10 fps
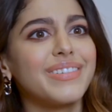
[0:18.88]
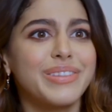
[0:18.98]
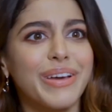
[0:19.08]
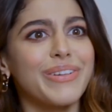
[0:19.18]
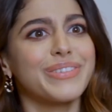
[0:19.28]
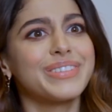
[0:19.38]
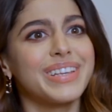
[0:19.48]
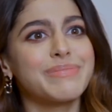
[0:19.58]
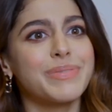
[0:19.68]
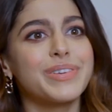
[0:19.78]
You take all those
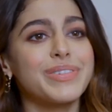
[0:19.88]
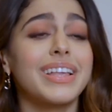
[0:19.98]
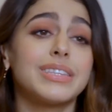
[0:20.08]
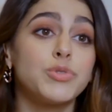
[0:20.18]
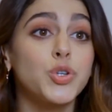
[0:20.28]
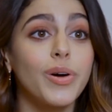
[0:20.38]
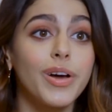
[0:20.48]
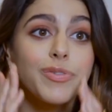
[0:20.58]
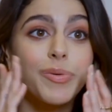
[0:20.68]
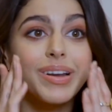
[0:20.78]
things, put it together. Some sugar
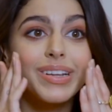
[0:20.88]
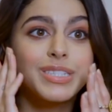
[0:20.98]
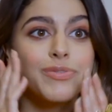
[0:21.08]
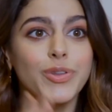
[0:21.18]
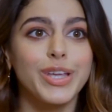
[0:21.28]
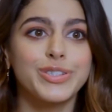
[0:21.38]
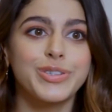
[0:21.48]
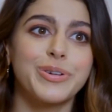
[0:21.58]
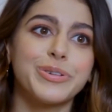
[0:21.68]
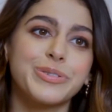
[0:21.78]
if you want a little
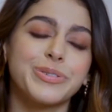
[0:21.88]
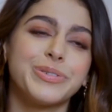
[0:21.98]
exfoliation also.